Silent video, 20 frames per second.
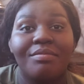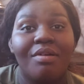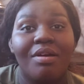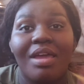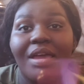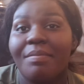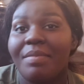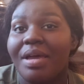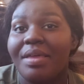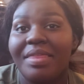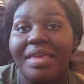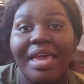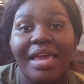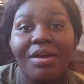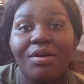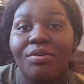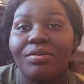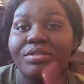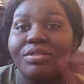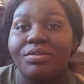Am I the
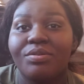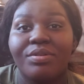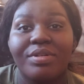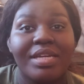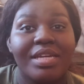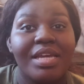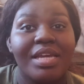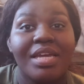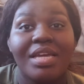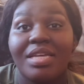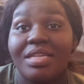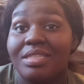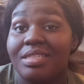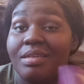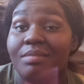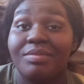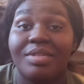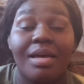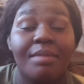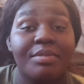A-hole story,
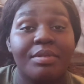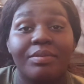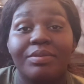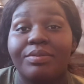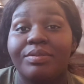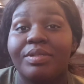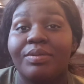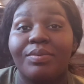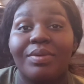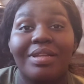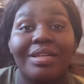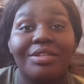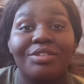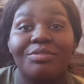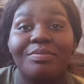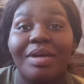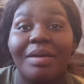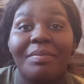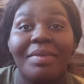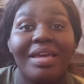sometimes I'm doing it while I do
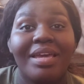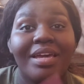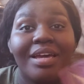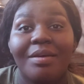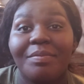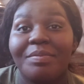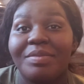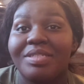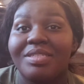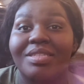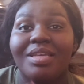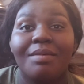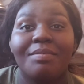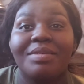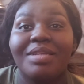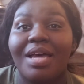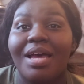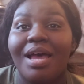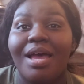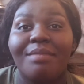my makeup, and
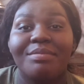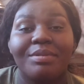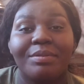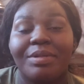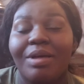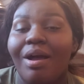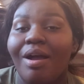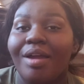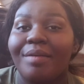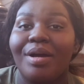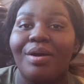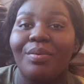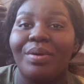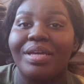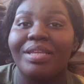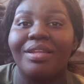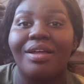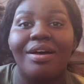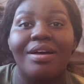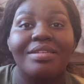sometimes I'm talking about
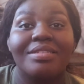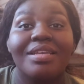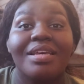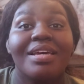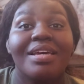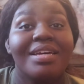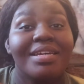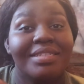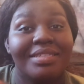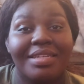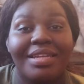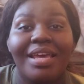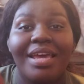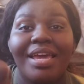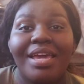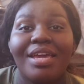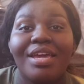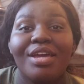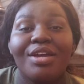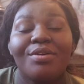weight loss.
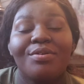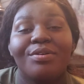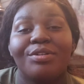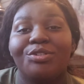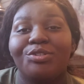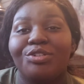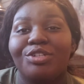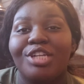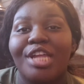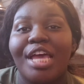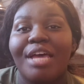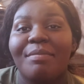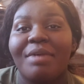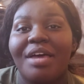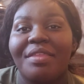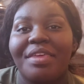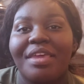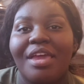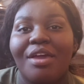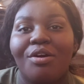Today, we're doing Am I
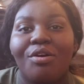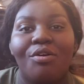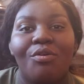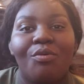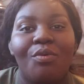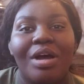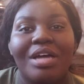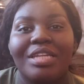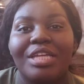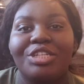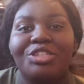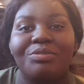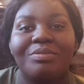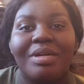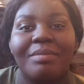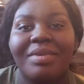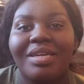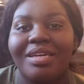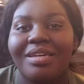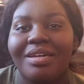the A-hole while I do my
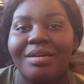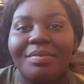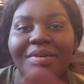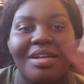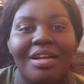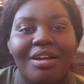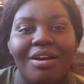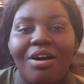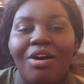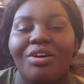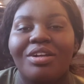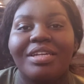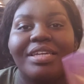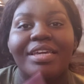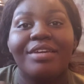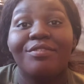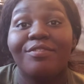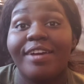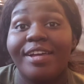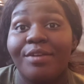makeup, and I call it a
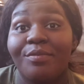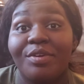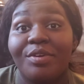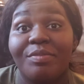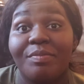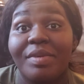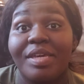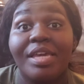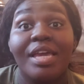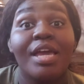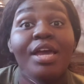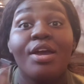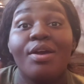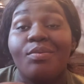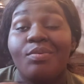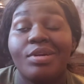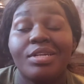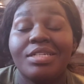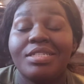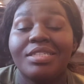Get Reddit with me.
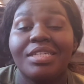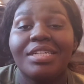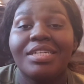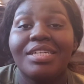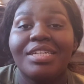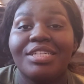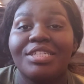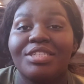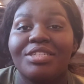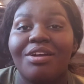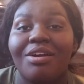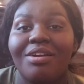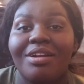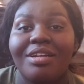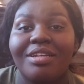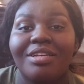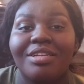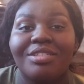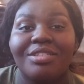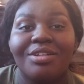We're just gonna get started
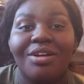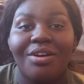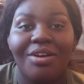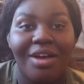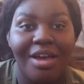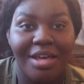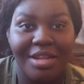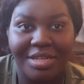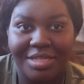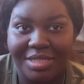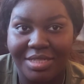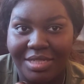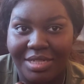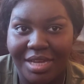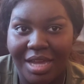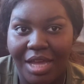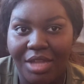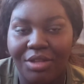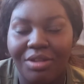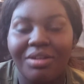because in all honesty,
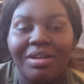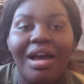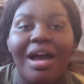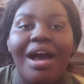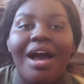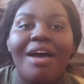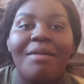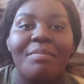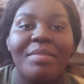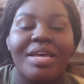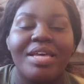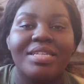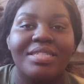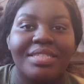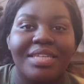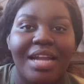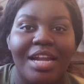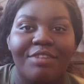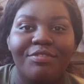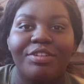I look a hot mess
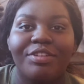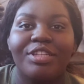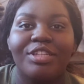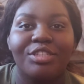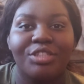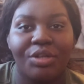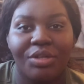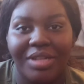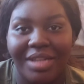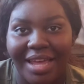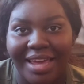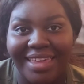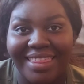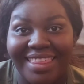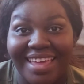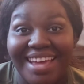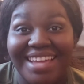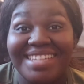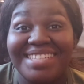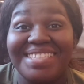and I really don't like
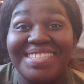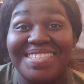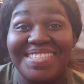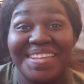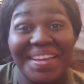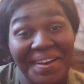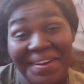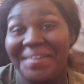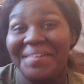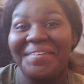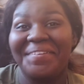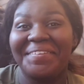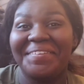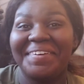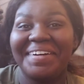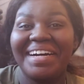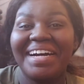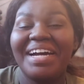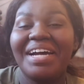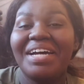that. So,
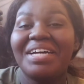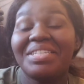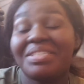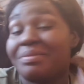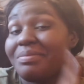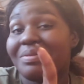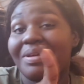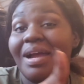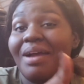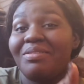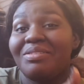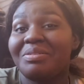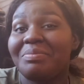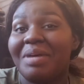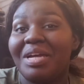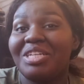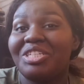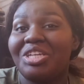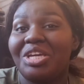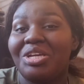subscribe to
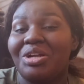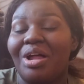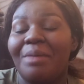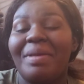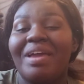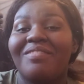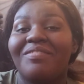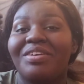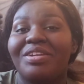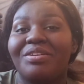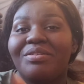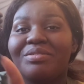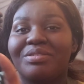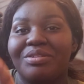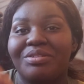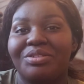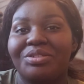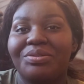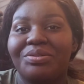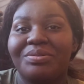my channel. I make videos
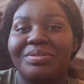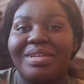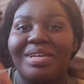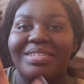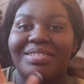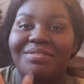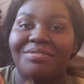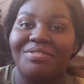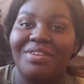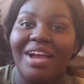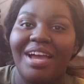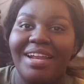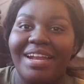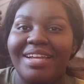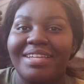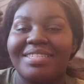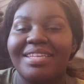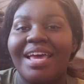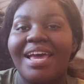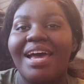on Tuesdays and
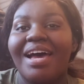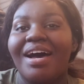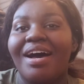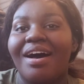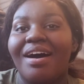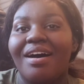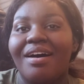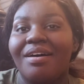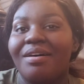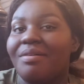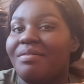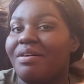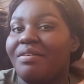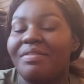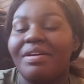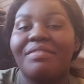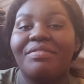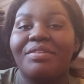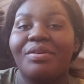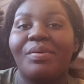Fridays of
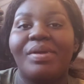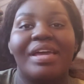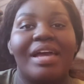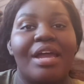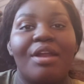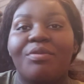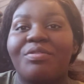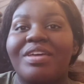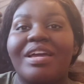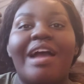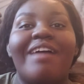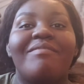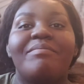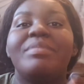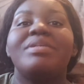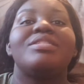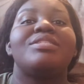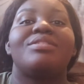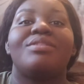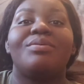every week. I don't think I've
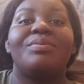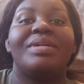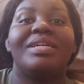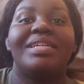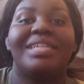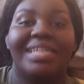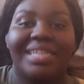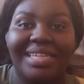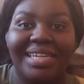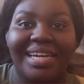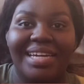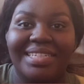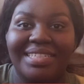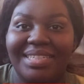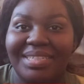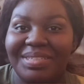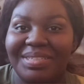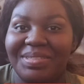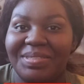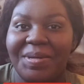missed a week yet.
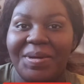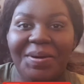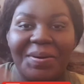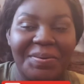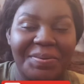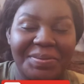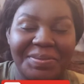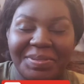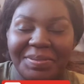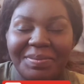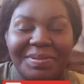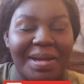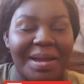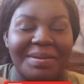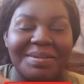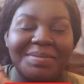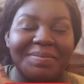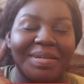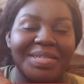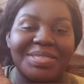So,
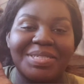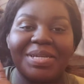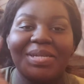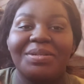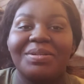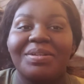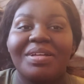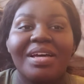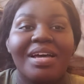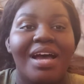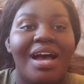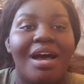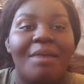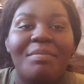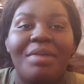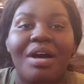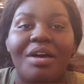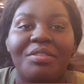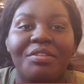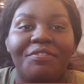subscribe to my channel. I'm
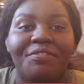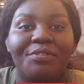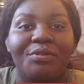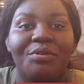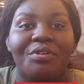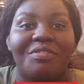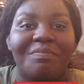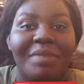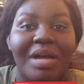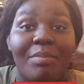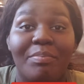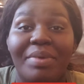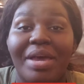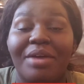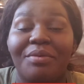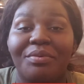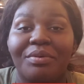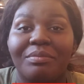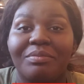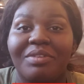on the floor of my
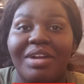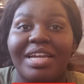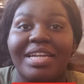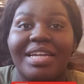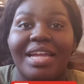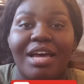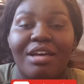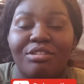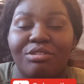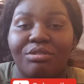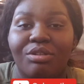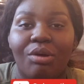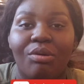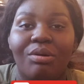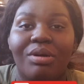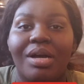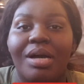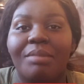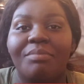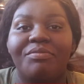bedroom right now, so don't
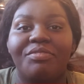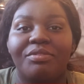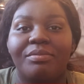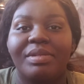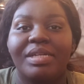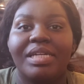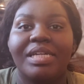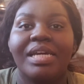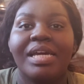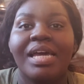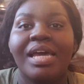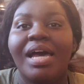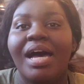come for me.